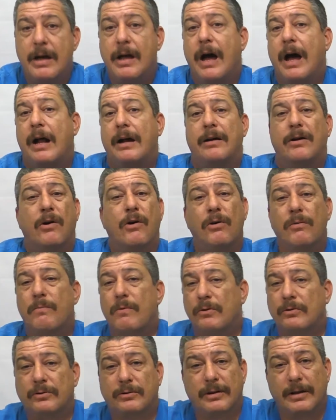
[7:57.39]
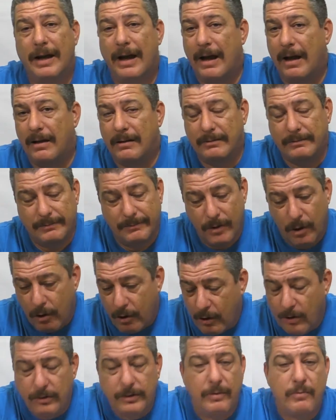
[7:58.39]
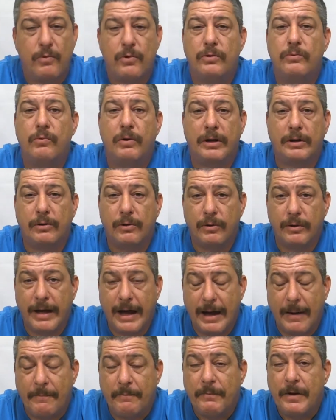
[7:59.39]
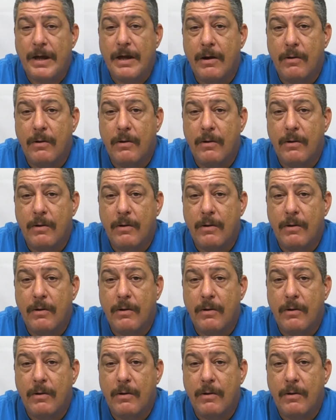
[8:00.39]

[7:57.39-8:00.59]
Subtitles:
and almost all the wood will do that.